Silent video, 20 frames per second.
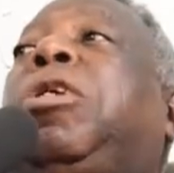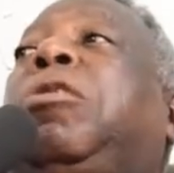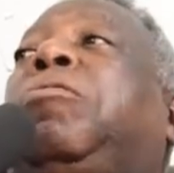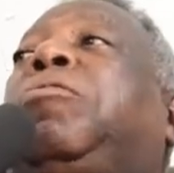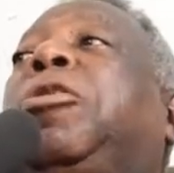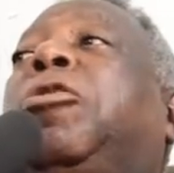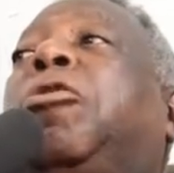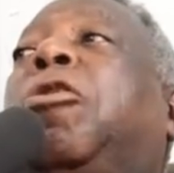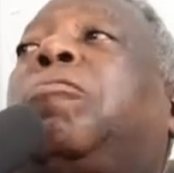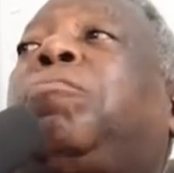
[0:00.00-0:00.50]

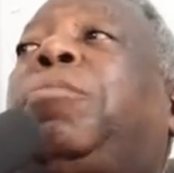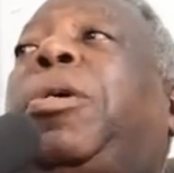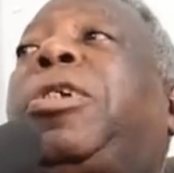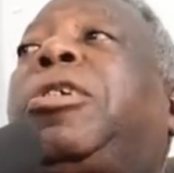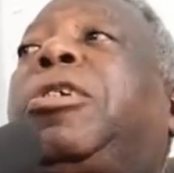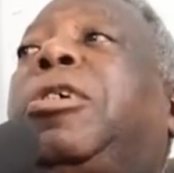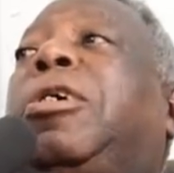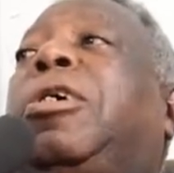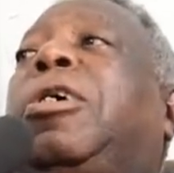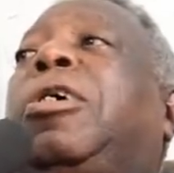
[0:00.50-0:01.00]
in
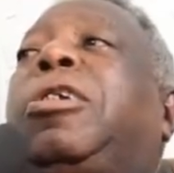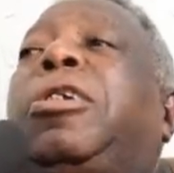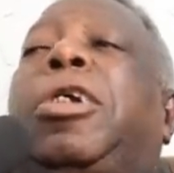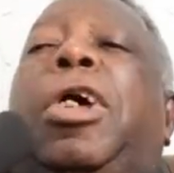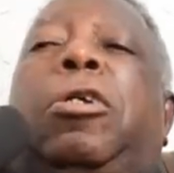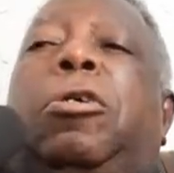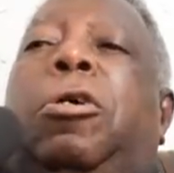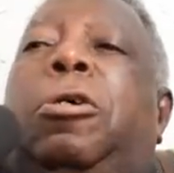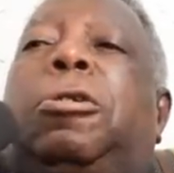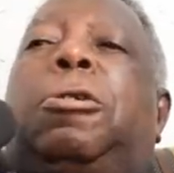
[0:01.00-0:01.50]
government. They
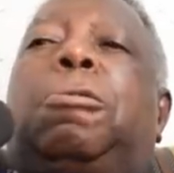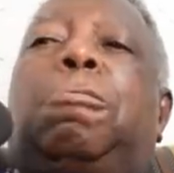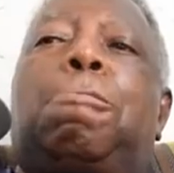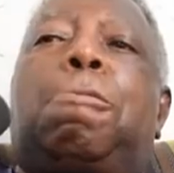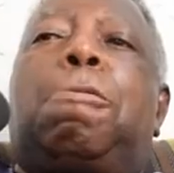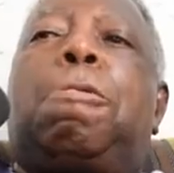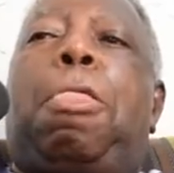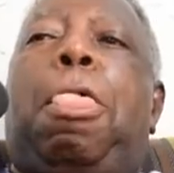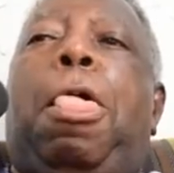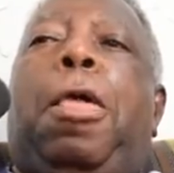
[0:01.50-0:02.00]
are not.
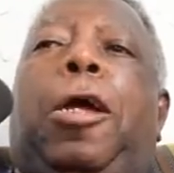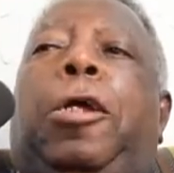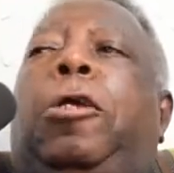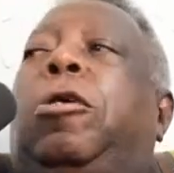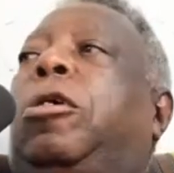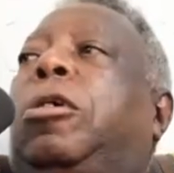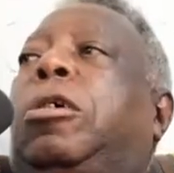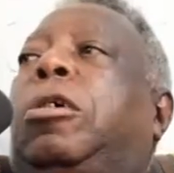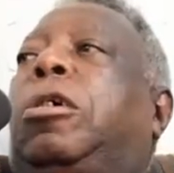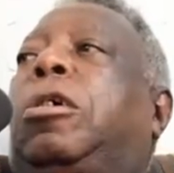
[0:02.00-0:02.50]

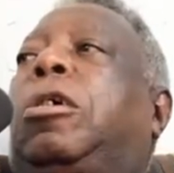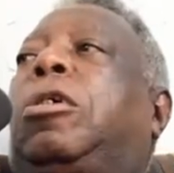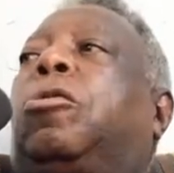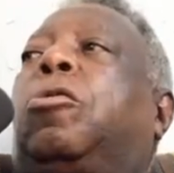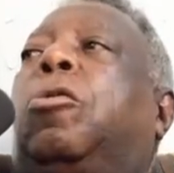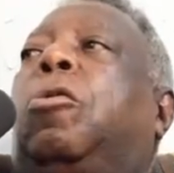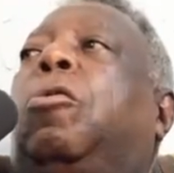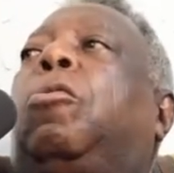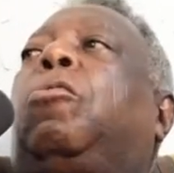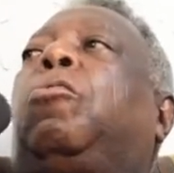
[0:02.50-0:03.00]

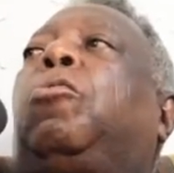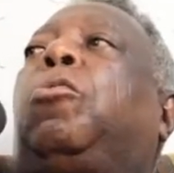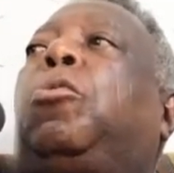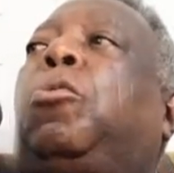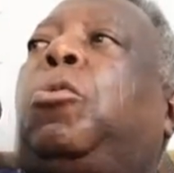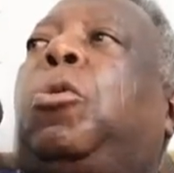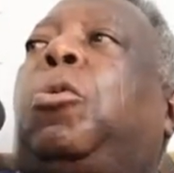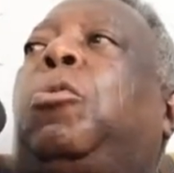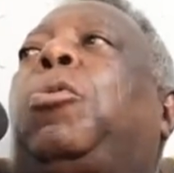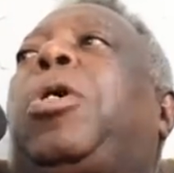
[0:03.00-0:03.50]
So
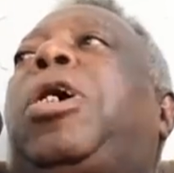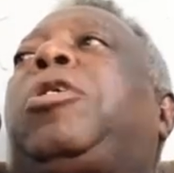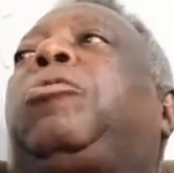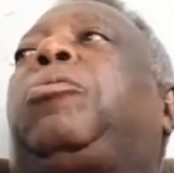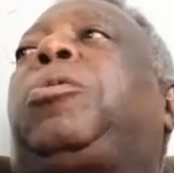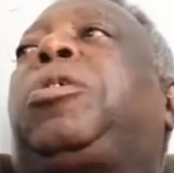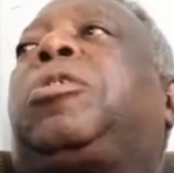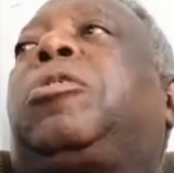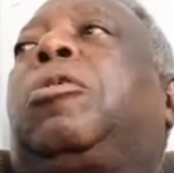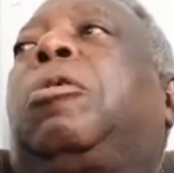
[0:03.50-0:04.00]
where
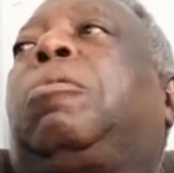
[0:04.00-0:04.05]
do we start?